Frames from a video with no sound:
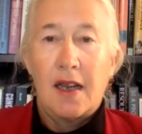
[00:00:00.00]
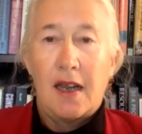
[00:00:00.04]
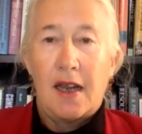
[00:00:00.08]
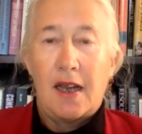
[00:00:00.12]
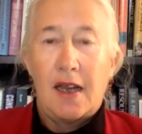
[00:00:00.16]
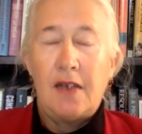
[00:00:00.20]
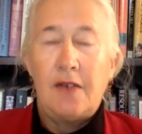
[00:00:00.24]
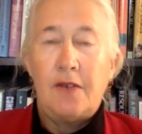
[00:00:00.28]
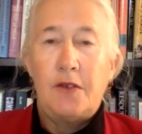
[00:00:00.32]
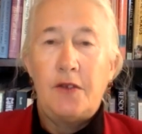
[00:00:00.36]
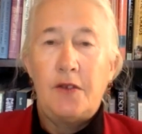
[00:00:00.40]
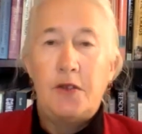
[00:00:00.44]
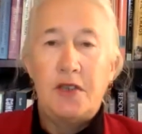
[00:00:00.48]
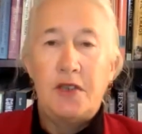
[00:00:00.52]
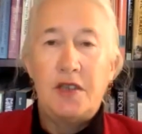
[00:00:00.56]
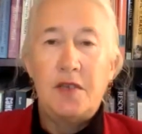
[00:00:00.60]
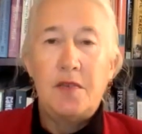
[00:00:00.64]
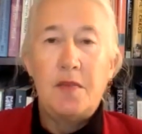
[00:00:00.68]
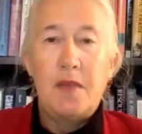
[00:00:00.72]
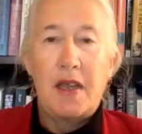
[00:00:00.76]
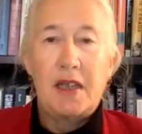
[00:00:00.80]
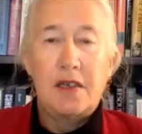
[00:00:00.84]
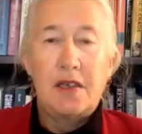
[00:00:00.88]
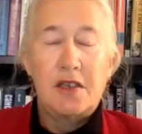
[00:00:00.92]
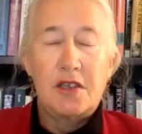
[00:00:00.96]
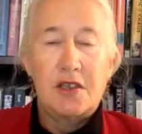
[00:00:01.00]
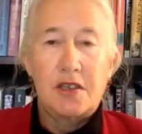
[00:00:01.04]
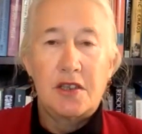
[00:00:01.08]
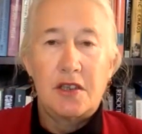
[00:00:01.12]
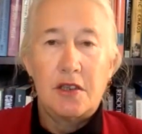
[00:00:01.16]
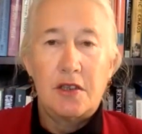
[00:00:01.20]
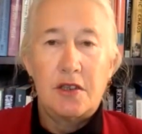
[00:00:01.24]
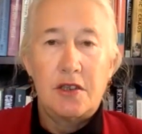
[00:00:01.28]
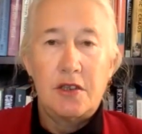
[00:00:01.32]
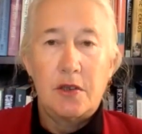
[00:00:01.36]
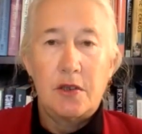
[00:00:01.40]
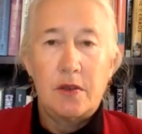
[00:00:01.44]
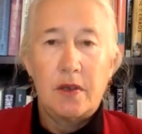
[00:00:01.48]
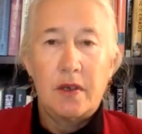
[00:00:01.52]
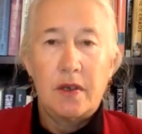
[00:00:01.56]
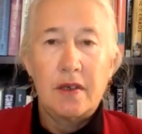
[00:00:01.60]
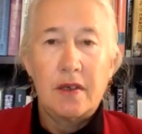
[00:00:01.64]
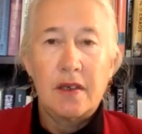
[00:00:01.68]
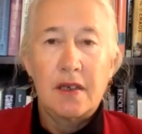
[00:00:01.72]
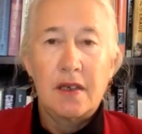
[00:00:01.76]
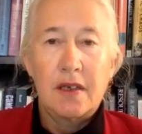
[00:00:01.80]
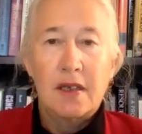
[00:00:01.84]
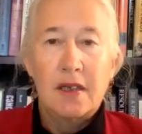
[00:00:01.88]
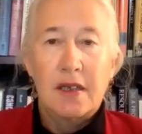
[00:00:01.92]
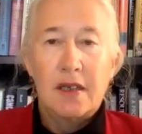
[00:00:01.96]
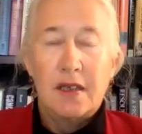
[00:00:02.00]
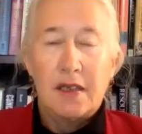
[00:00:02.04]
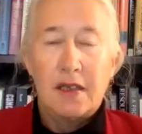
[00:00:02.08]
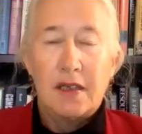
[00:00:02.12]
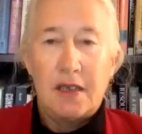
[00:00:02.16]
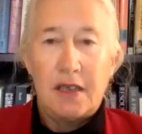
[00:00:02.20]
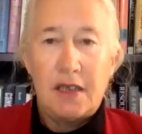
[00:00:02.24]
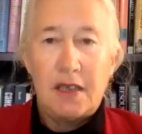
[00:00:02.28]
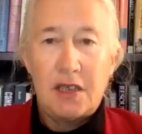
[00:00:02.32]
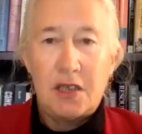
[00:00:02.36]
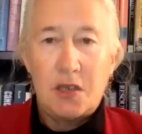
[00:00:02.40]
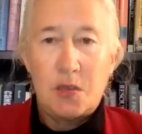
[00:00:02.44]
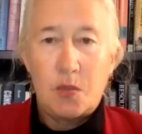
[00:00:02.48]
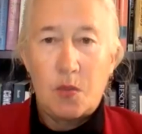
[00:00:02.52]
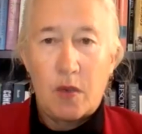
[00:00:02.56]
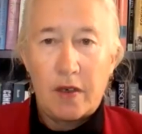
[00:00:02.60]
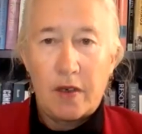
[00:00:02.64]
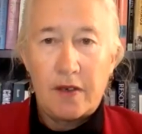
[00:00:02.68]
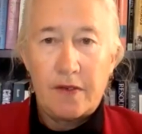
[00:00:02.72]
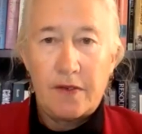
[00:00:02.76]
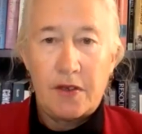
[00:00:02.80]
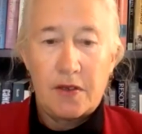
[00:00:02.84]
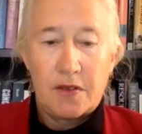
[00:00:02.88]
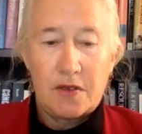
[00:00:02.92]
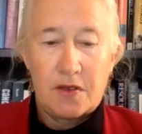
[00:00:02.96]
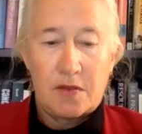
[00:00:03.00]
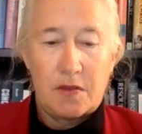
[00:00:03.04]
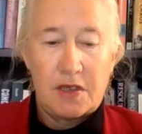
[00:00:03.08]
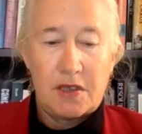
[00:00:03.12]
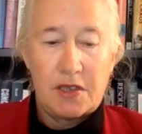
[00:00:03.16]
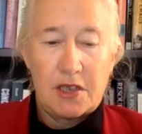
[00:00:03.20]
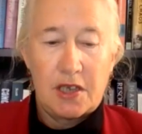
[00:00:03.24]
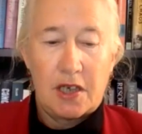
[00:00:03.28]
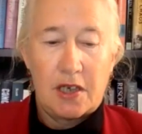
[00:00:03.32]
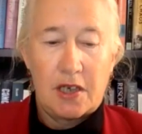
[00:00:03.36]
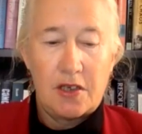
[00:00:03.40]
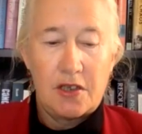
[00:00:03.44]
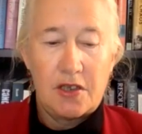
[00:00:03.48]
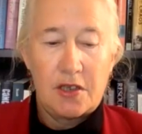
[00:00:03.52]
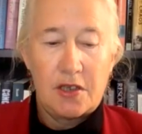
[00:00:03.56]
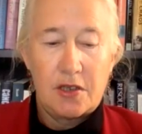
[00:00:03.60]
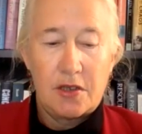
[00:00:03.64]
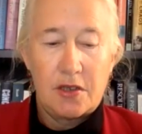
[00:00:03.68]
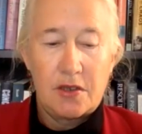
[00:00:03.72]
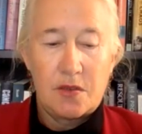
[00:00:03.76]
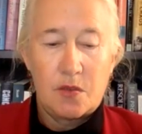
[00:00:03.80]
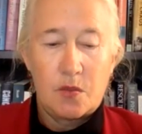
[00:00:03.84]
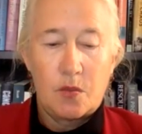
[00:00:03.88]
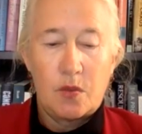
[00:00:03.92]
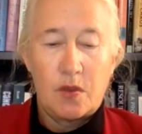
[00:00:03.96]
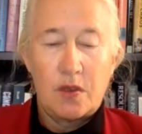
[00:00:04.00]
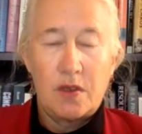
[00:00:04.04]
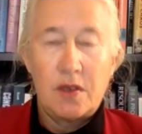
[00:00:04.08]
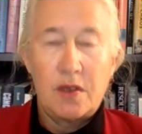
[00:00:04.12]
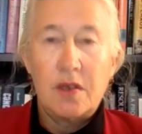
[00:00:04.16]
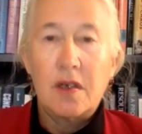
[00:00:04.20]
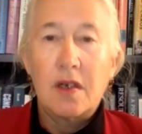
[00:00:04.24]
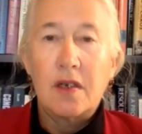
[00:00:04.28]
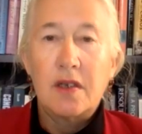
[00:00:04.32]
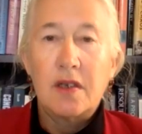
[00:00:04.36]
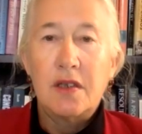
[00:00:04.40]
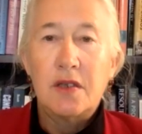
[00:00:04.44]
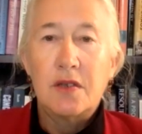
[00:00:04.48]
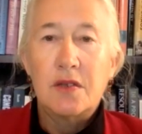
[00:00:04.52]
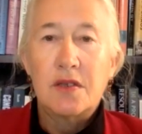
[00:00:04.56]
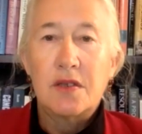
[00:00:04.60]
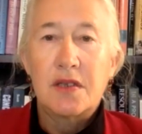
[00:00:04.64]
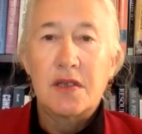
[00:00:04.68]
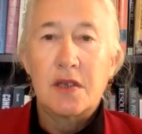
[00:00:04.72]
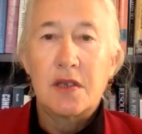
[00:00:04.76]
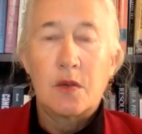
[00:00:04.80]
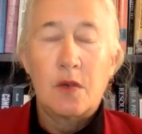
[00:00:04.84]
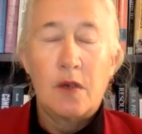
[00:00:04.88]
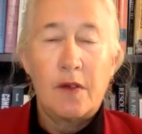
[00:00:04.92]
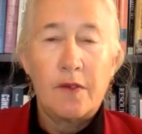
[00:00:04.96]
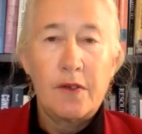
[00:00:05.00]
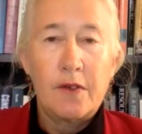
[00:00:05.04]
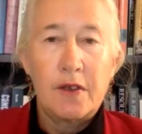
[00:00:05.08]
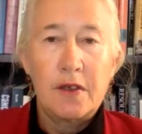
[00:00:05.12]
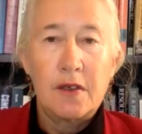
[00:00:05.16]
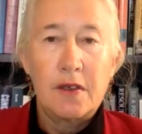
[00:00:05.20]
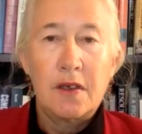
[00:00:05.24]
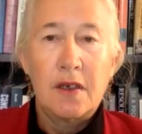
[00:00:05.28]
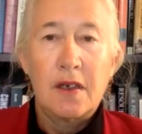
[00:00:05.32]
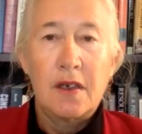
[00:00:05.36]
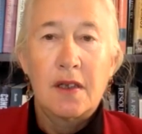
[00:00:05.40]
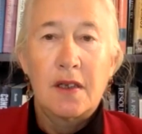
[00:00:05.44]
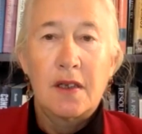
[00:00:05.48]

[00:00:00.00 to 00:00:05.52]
And if you did manage to do it, each one of those rechargers would use the equivalent